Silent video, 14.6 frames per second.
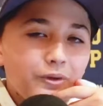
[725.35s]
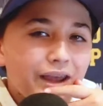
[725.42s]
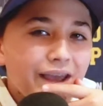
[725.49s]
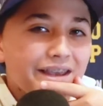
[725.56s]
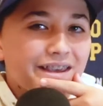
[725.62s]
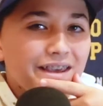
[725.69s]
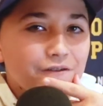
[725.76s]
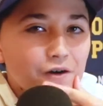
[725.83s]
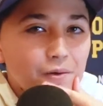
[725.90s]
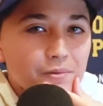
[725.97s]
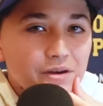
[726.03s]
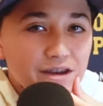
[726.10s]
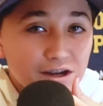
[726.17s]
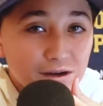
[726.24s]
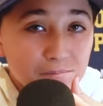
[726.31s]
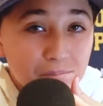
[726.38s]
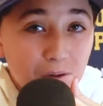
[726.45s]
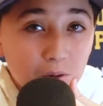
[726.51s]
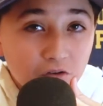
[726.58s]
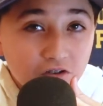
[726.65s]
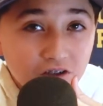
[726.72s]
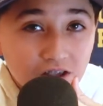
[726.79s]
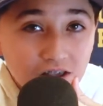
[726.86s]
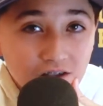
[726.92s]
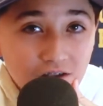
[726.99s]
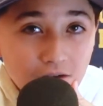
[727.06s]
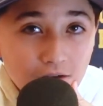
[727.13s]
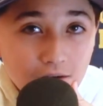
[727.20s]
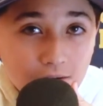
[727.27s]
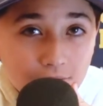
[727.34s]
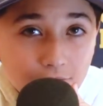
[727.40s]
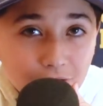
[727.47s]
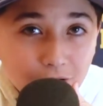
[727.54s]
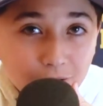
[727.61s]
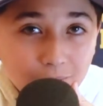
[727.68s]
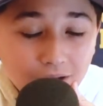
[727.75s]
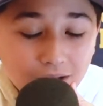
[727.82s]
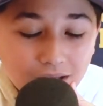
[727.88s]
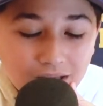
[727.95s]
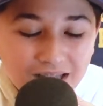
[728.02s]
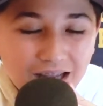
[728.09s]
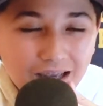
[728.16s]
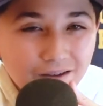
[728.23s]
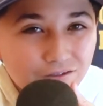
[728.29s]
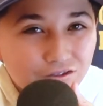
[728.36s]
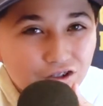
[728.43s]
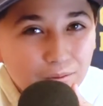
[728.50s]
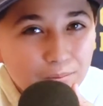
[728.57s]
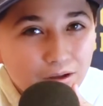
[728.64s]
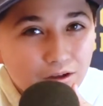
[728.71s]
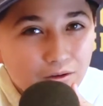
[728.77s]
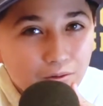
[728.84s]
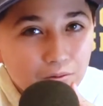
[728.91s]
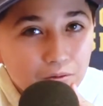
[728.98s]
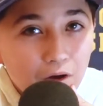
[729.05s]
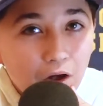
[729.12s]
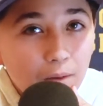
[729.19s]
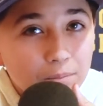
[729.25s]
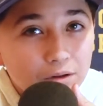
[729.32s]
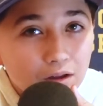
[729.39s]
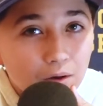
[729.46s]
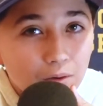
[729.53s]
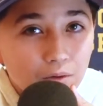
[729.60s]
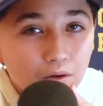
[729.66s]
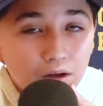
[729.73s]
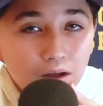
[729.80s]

would I give up Nick Bosa for him? And I have Jimmy Garoppolo.